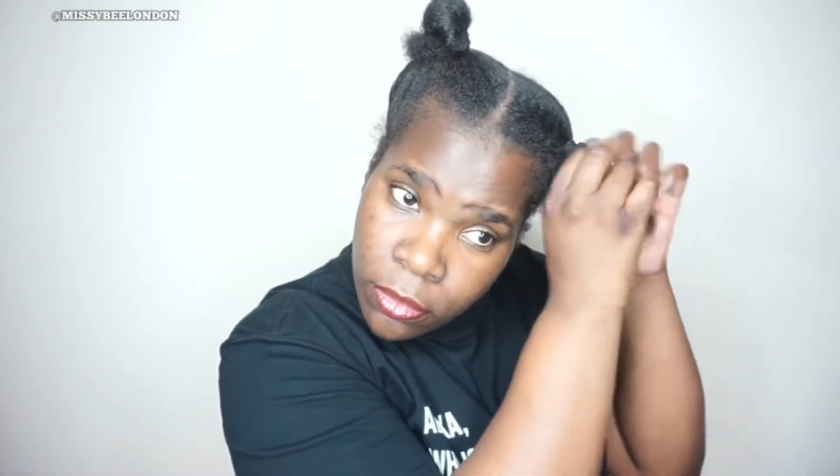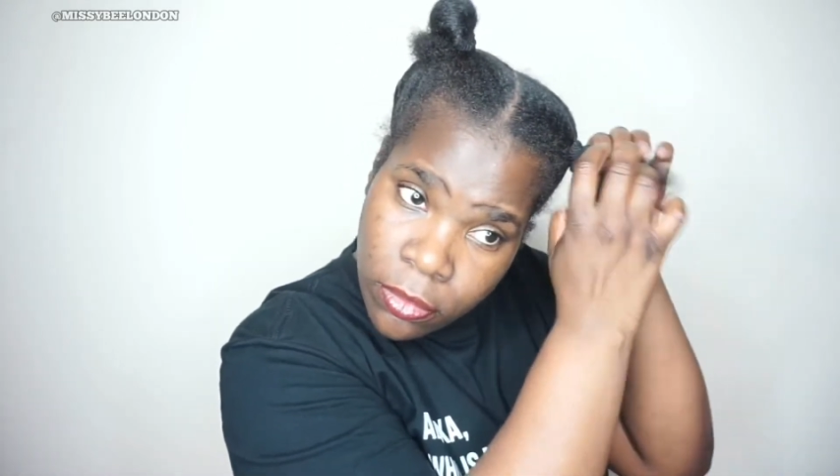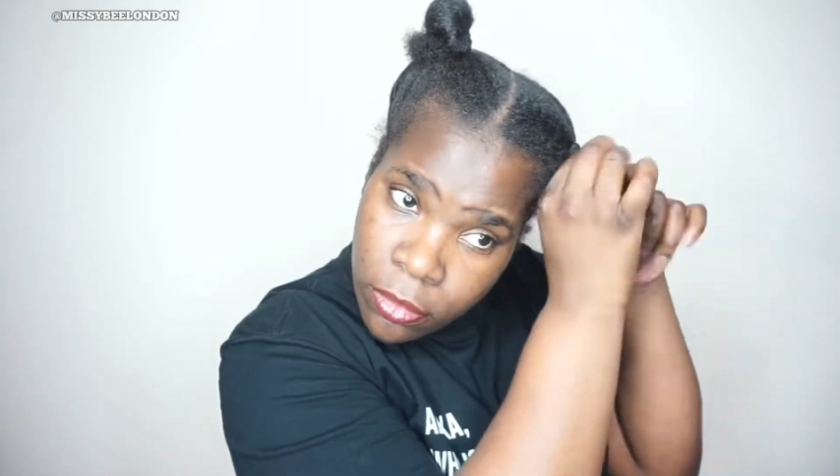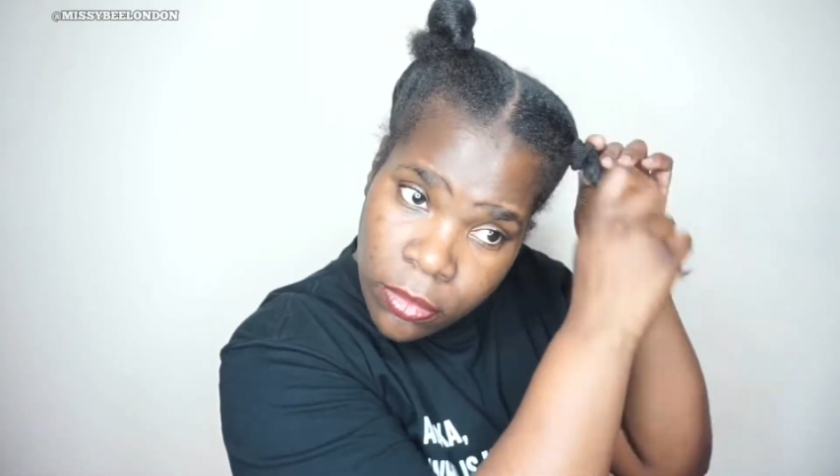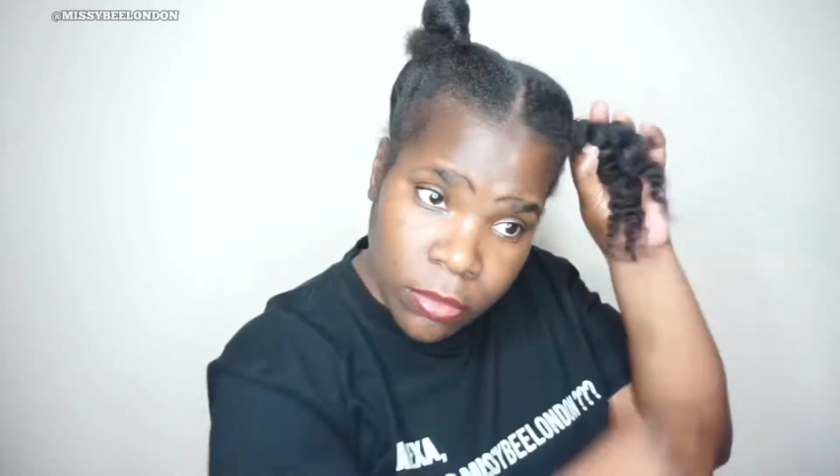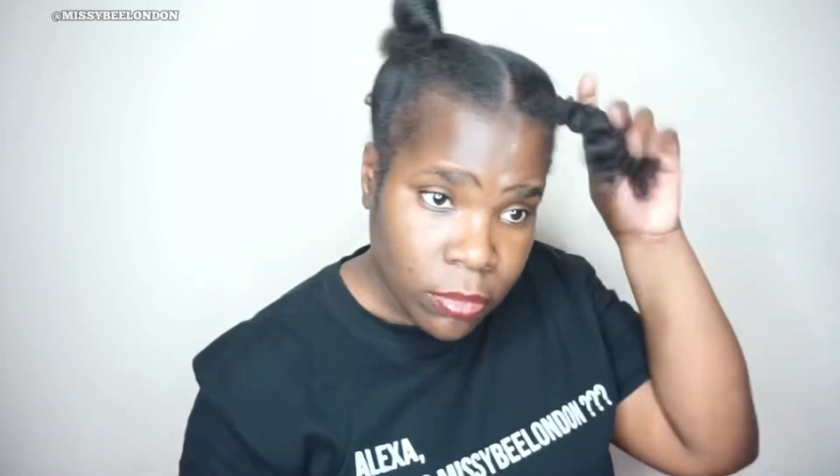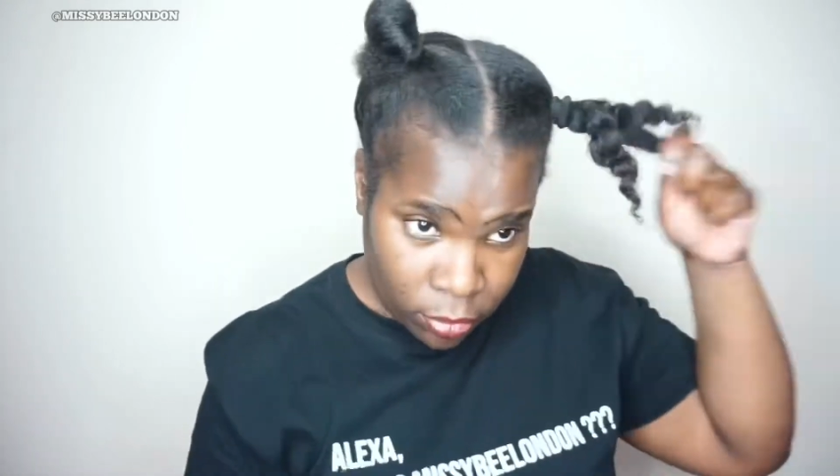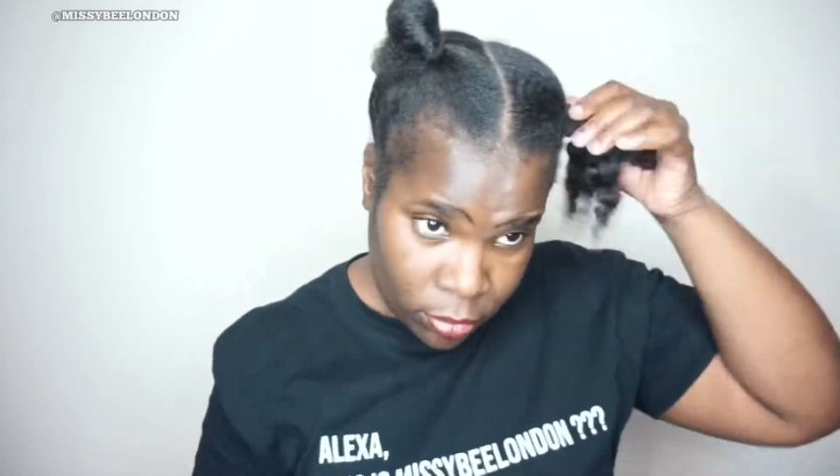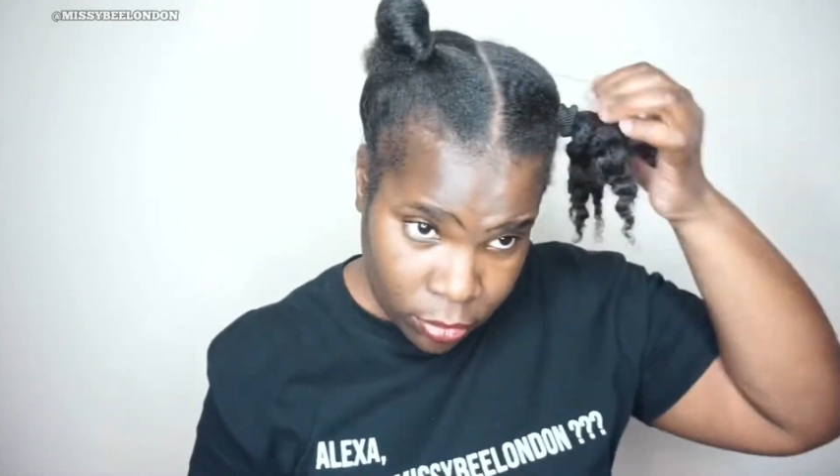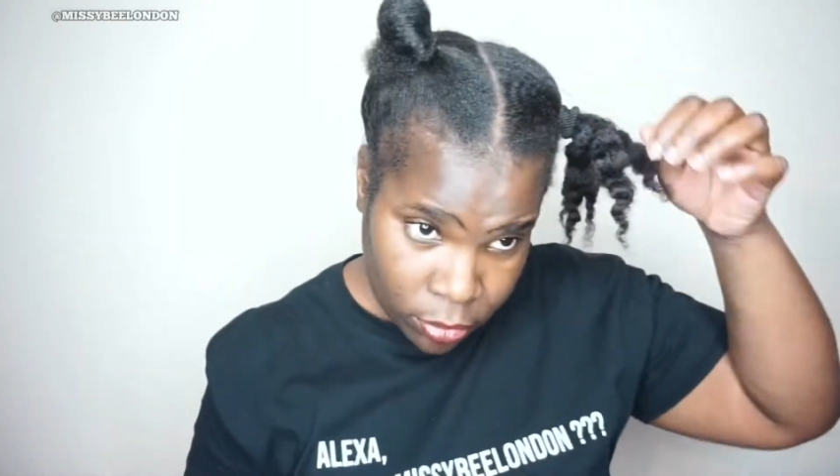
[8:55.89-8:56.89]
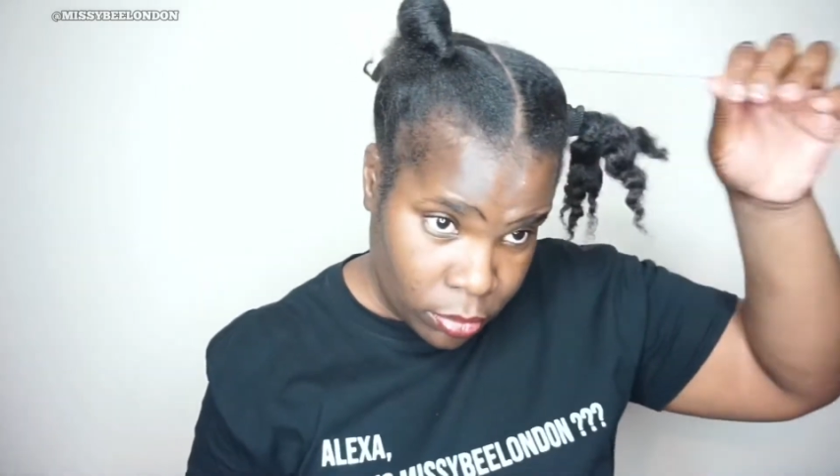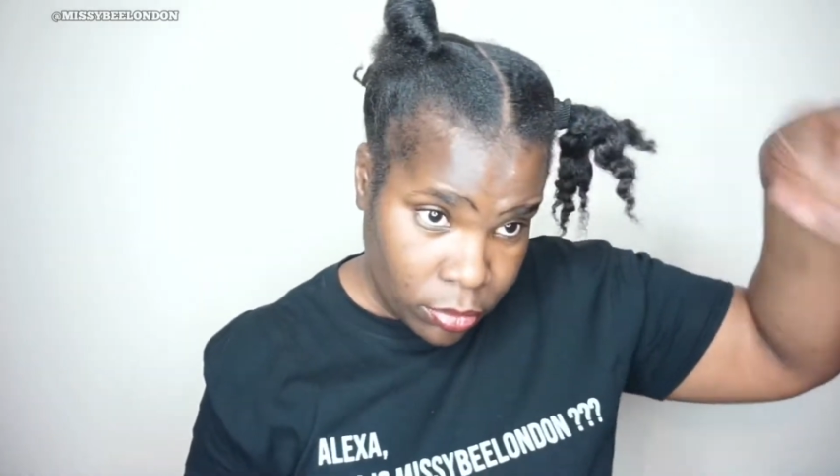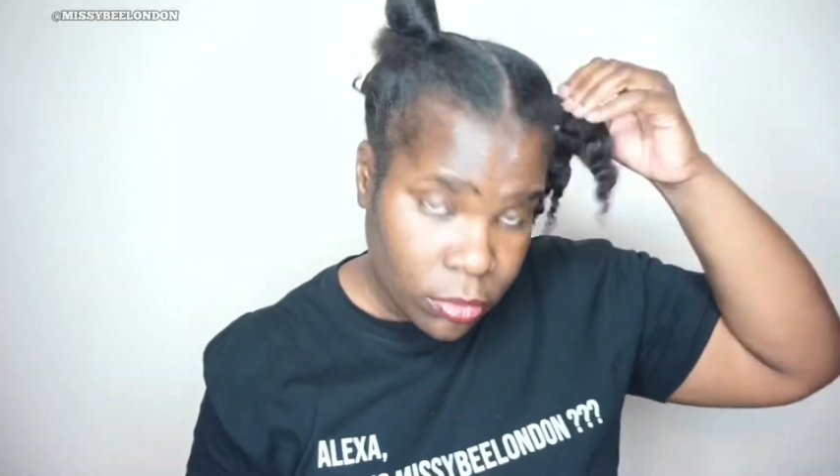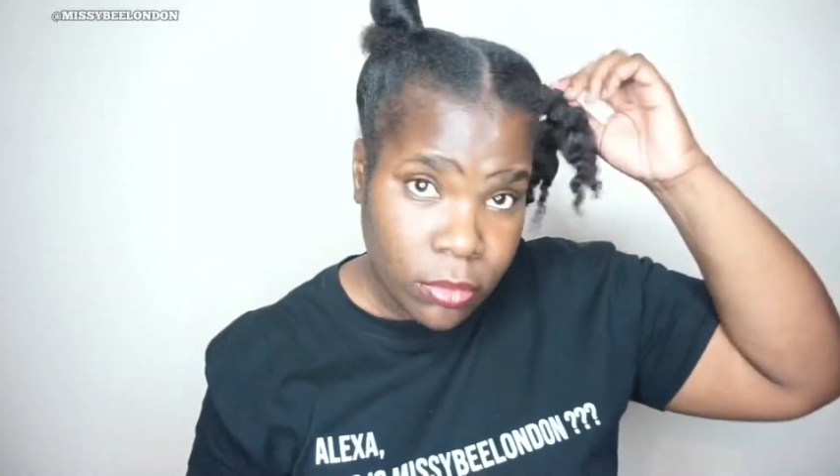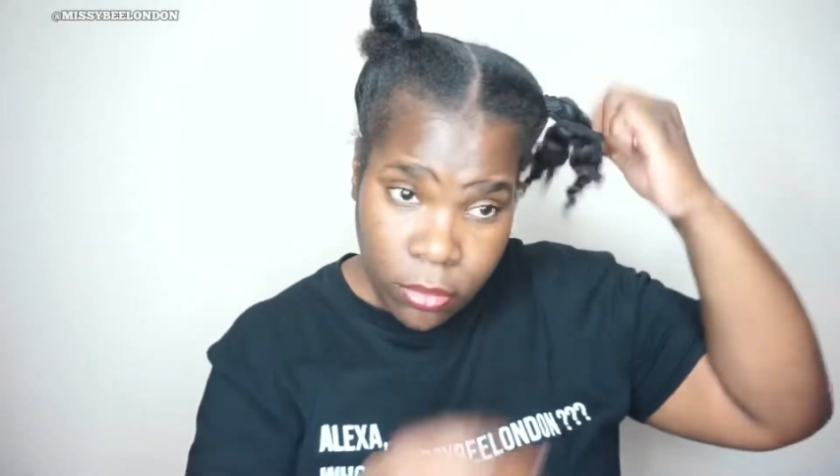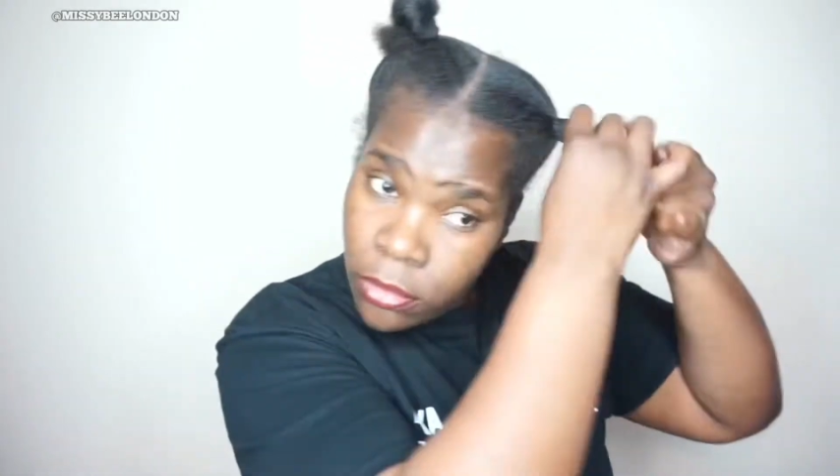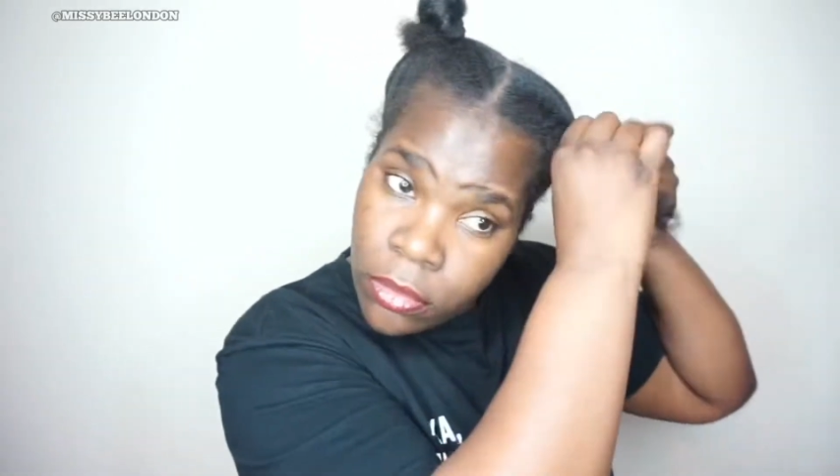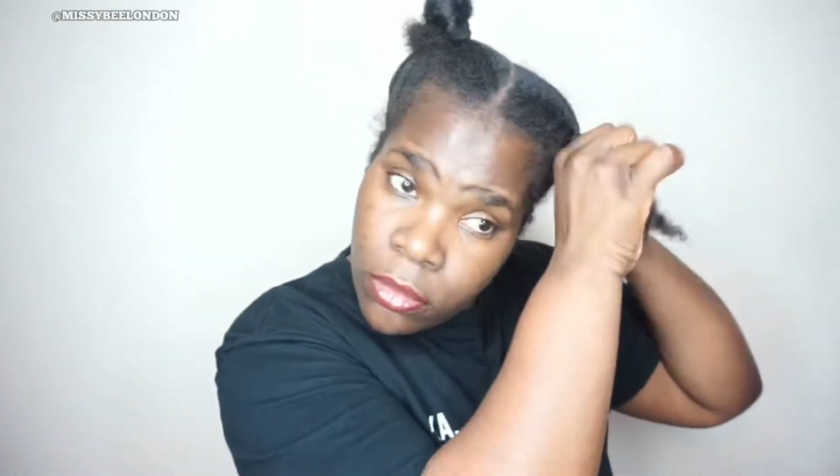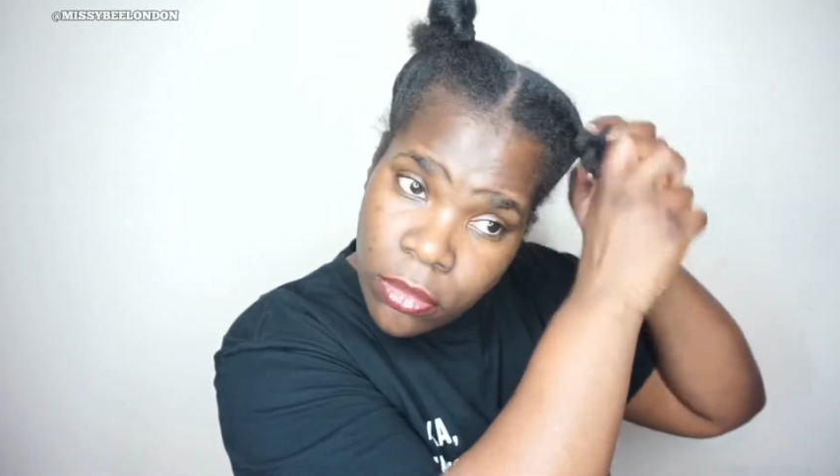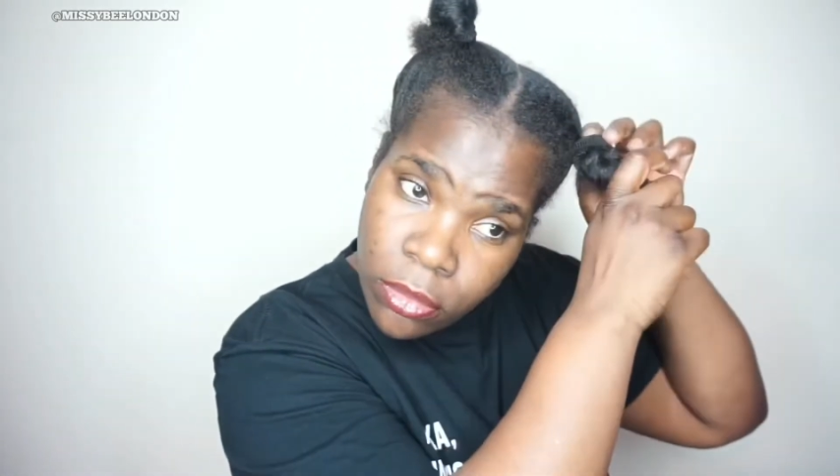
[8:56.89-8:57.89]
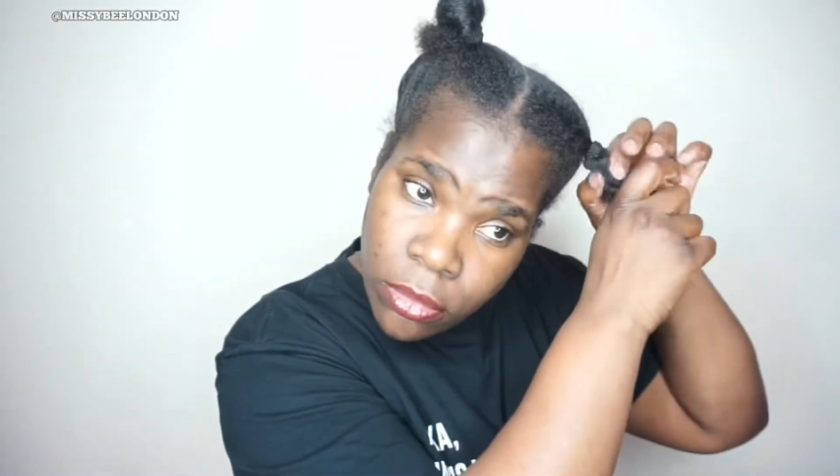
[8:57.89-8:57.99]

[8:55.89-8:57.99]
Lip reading: bit longer to go.